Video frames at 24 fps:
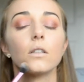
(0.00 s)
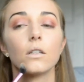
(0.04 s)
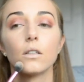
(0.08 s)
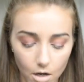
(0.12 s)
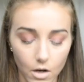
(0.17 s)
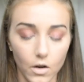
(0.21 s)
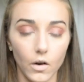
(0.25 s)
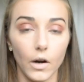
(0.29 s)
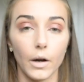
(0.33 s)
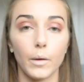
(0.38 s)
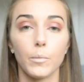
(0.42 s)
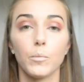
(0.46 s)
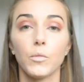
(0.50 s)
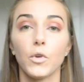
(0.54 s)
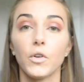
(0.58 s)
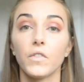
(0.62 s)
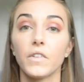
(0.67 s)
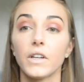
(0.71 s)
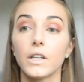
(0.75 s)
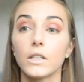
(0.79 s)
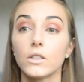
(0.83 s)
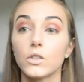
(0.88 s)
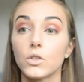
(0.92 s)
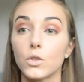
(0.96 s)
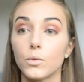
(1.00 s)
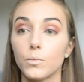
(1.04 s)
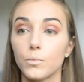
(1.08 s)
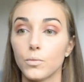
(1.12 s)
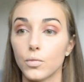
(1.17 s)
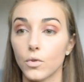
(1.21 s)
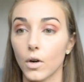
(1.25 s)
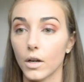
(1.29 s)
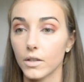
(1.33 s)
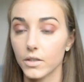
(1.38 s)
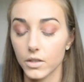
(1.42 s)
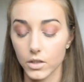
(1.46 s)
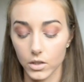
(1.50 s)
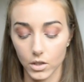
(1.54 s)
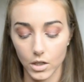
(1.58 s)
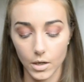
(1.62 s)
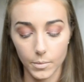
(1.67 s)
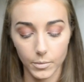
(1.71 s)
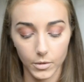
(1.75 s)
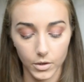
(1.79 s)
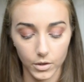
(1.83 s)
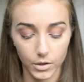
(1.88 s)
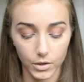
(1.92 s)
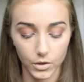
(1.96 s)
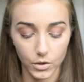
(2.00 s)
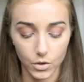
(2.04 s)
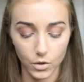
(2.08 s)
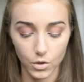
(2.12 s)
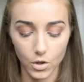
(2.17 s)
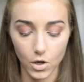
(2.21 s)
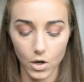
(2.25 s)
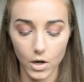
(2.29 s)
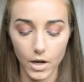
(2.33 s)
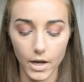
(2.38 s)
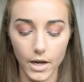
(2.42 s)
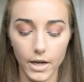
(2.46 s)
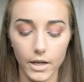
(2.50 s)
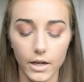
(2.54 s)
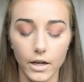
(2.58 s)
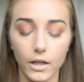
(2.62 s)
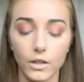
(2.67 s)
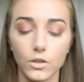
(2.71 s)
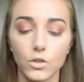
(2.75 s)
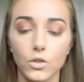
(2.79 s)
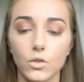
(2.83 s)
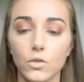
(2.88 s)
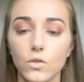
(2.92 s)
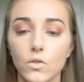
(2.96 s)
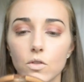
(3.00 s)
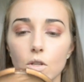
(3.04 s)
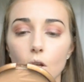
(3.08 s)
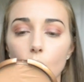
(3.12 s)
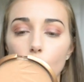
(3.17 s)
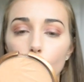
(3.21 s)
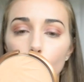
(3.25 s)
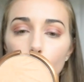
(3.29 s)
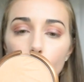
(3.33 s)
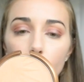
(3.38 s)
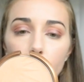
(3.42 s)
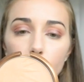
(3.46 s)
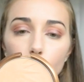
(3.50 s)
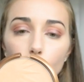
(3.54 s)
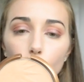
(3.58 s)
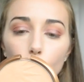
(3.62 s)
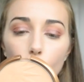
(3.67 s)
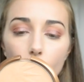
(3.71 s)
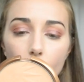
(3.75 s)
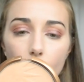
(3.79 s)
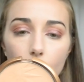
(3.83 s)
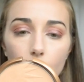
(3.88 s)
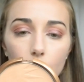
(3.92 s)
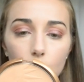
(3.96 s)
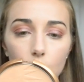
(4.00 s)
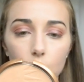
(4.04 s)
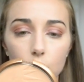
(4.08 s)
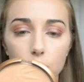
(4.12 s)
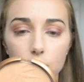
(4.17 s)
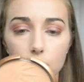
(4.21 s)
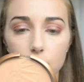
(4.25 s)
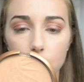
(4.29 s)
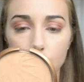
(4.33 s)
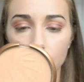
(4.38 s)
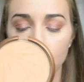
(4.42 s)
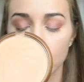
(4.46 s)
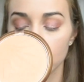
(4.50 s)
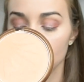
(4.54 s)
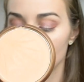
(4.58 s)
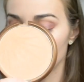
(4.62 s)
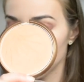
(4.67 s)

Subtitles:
Alright, moving into bronzer, I'm going to go ahead and use the Wet n Wild Ticket